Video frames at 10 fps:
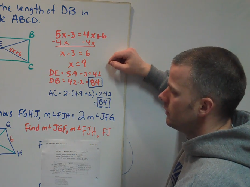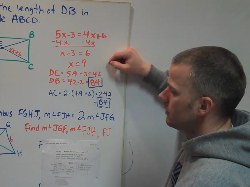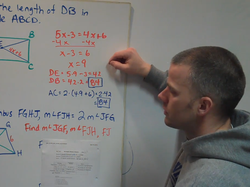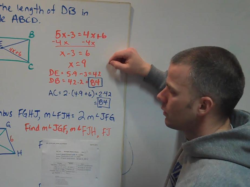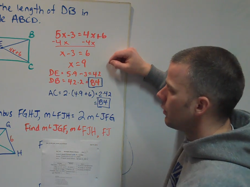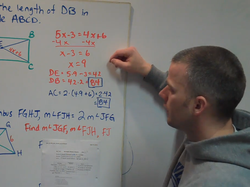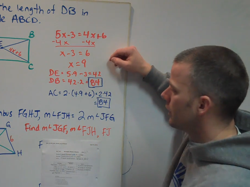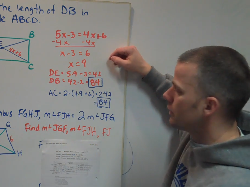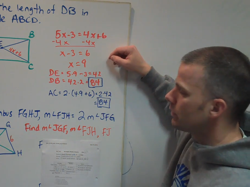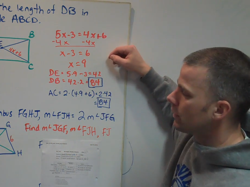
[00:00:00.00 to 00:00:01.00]
So what we
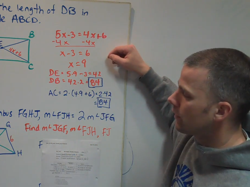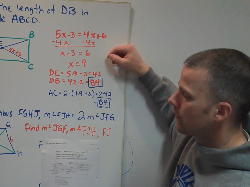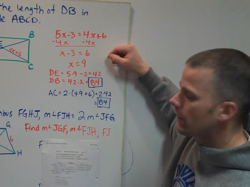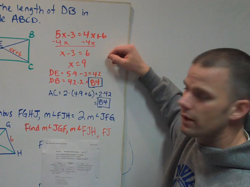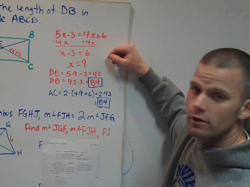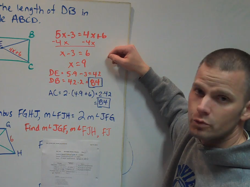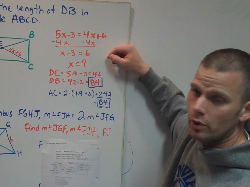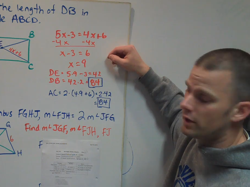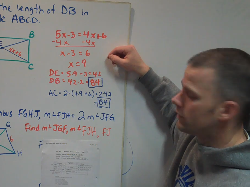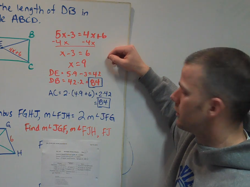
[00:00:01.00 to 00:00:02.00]
want to do here is we
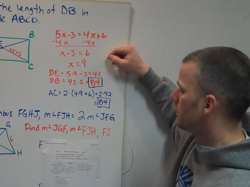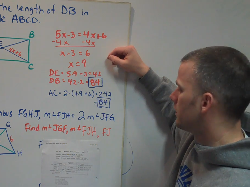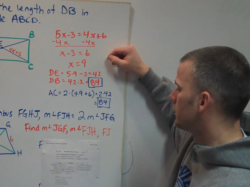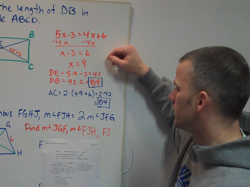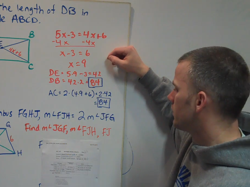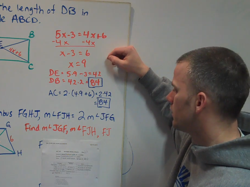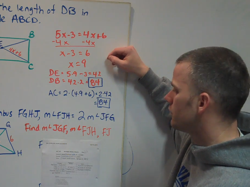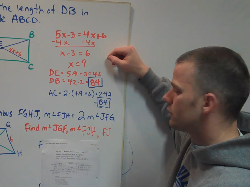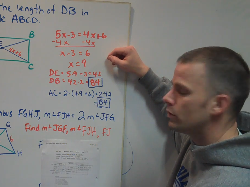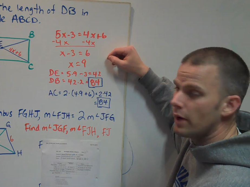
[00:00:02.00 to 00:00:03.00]
want to determine
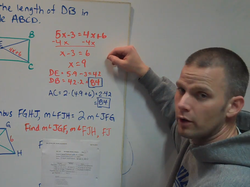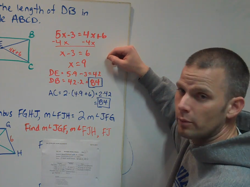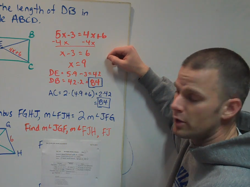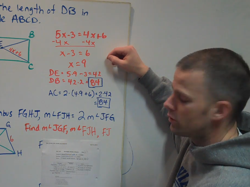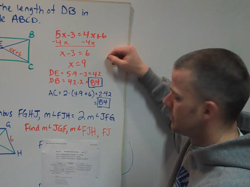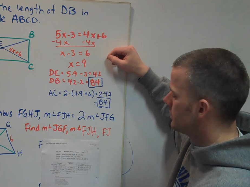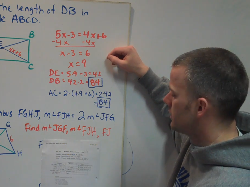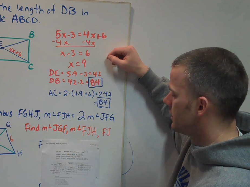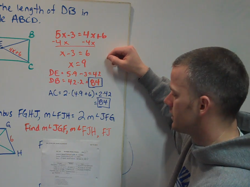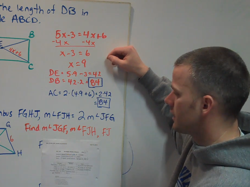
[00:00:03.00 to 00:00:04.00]
two angle measurements
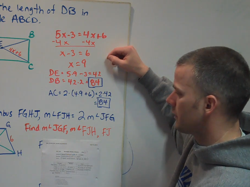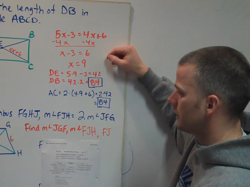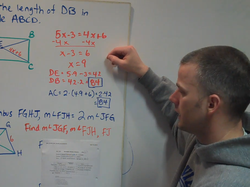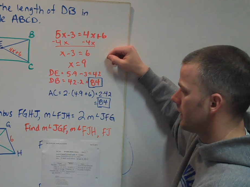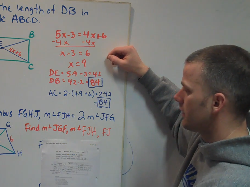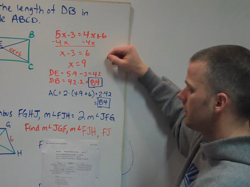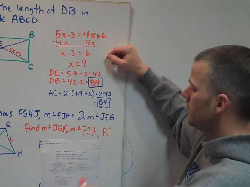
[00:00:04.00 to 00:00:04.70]
and a segment length.